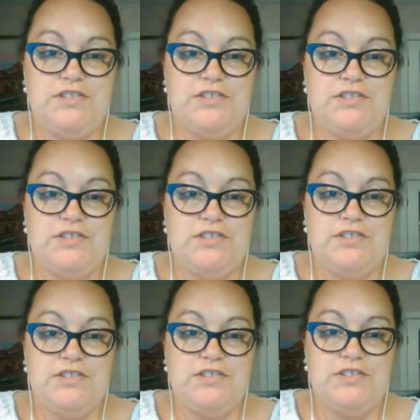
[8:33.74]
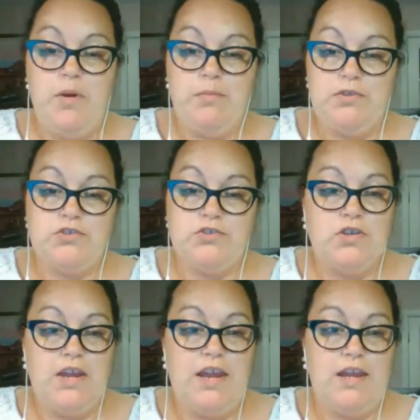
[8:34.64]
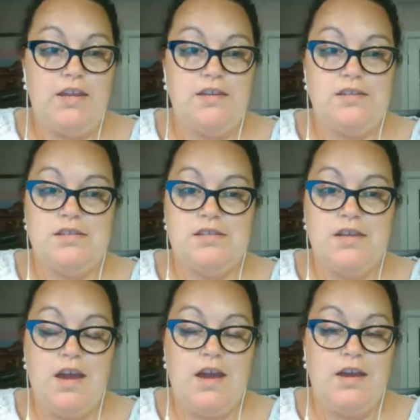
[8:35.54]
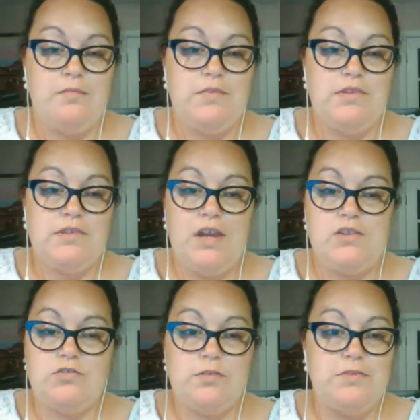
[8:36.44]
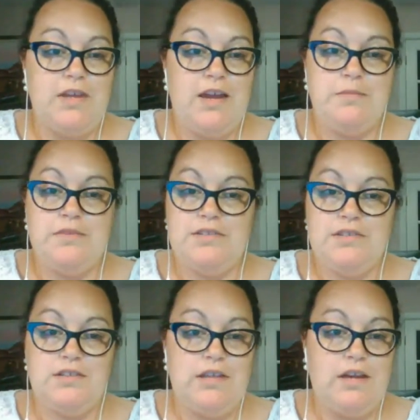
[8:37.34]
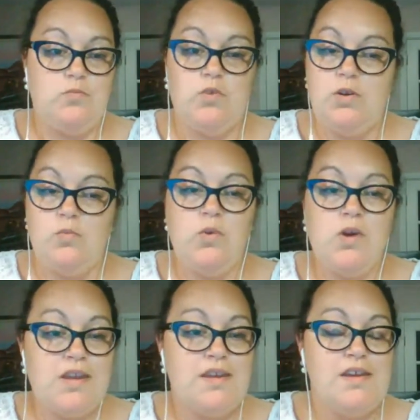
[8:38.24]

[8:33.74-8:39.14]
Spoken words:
where I met a publisher and scheduled some time to sit down one-on-one.